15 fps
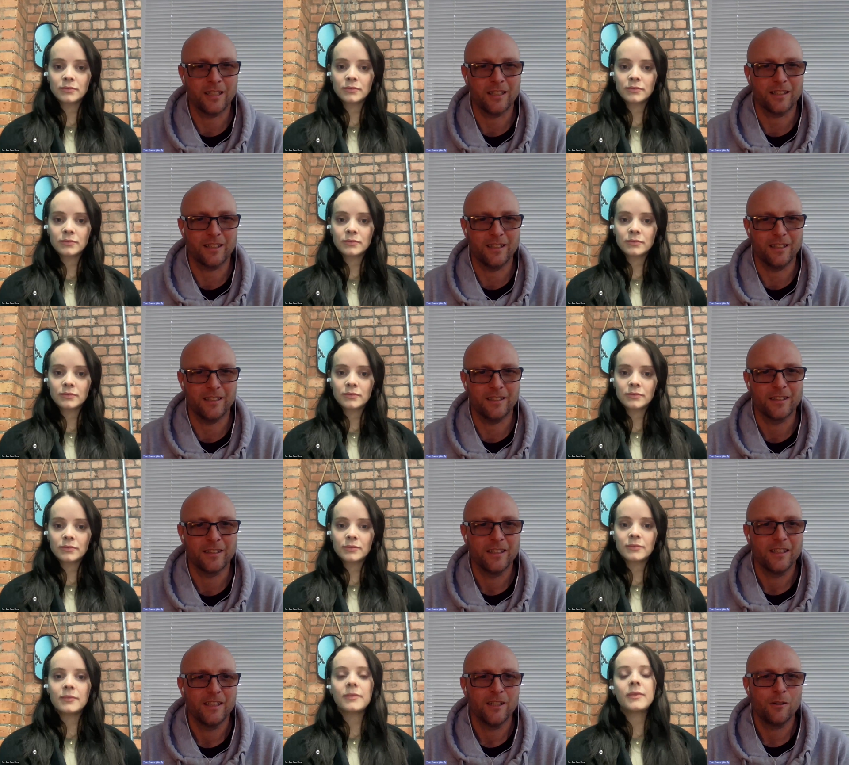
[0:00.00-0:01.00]
Speaker 1: it? And
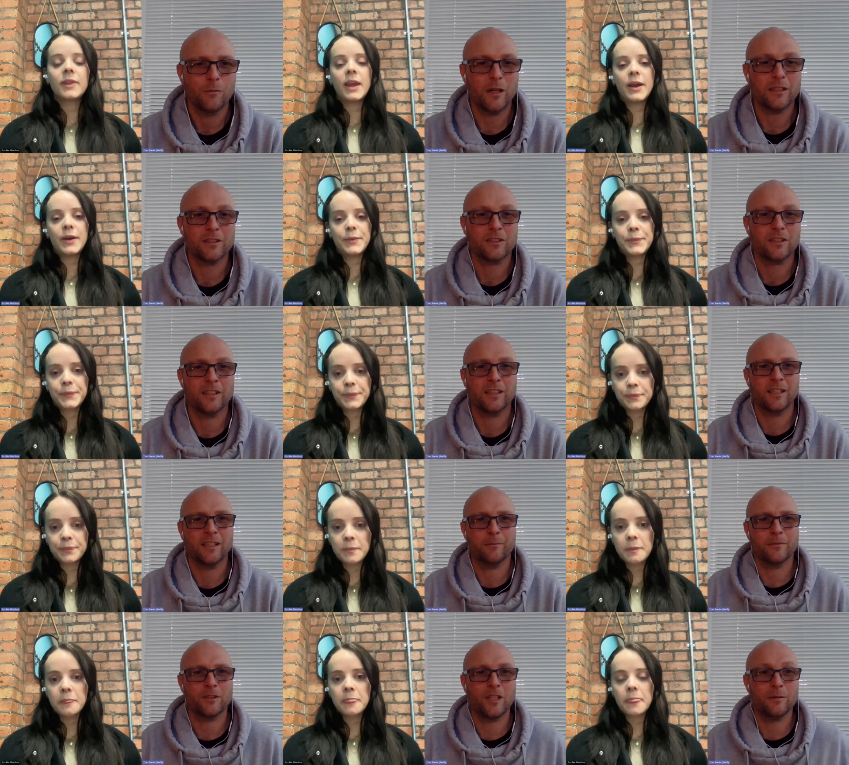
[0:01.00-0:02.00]
whilst it
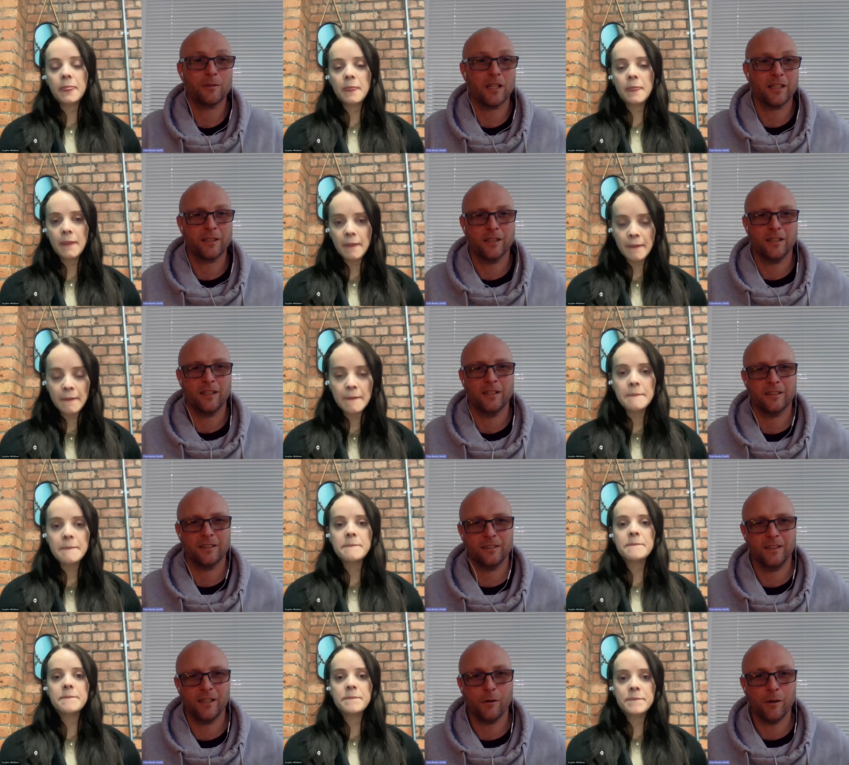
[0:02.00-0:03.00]
seems like a
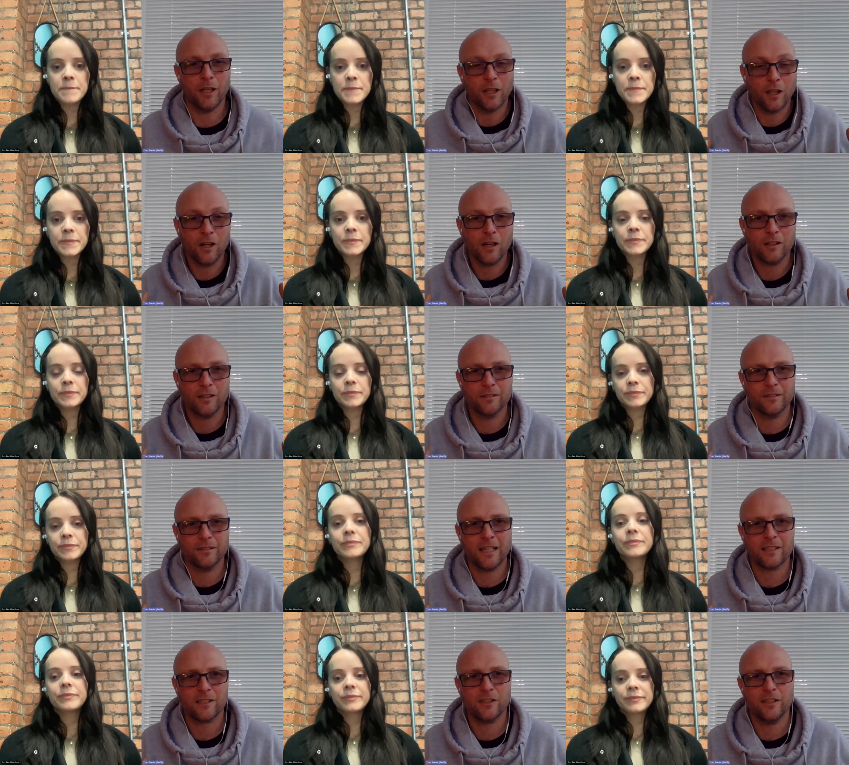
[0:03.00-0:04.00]
lot,
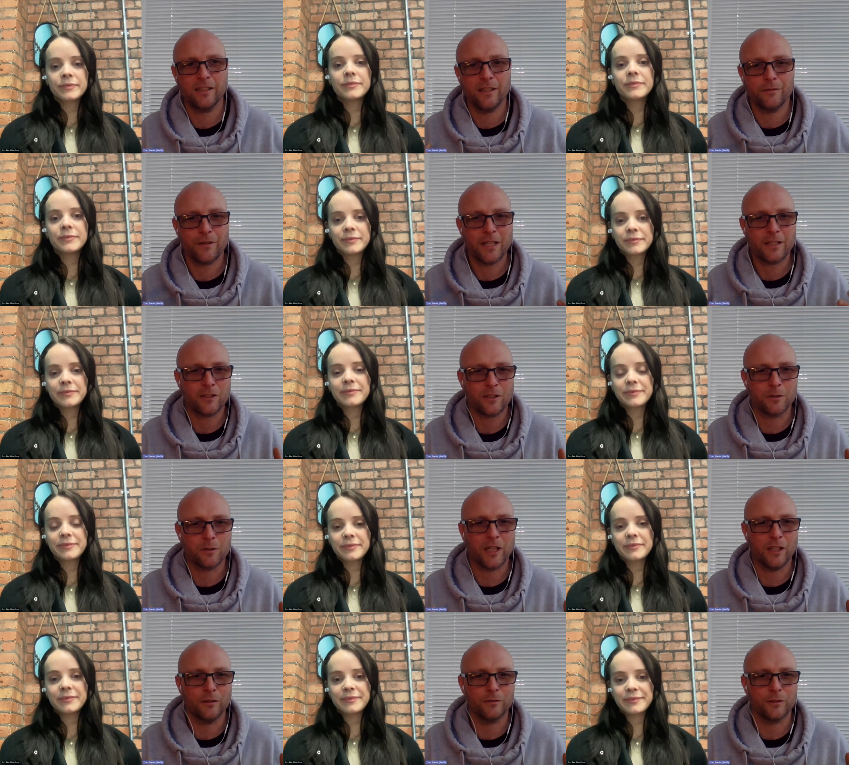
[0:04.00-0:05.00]
actually the events
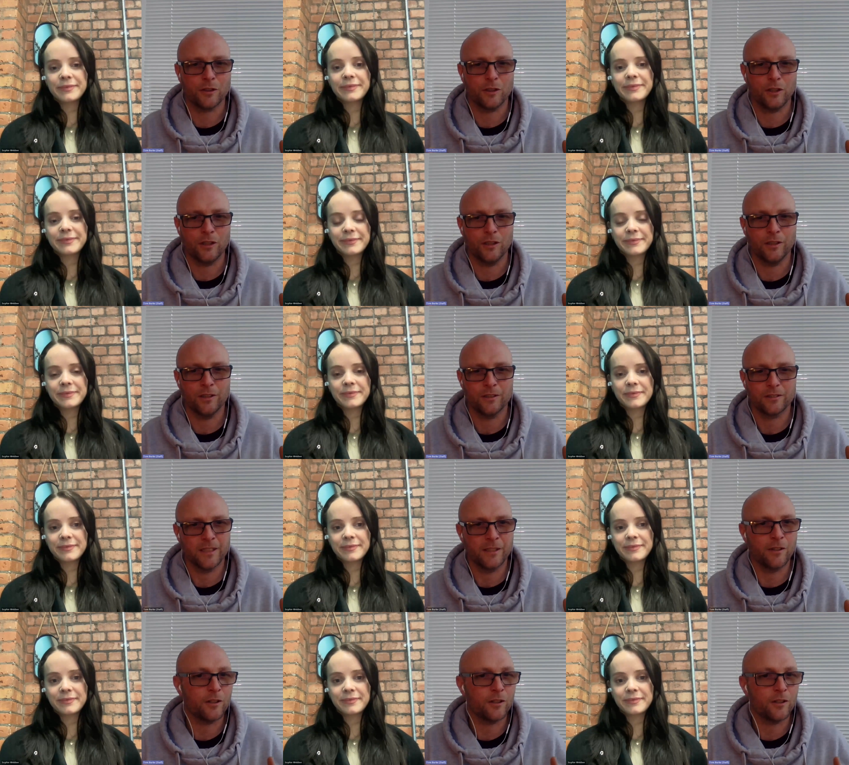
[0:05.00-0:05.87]
themselves they're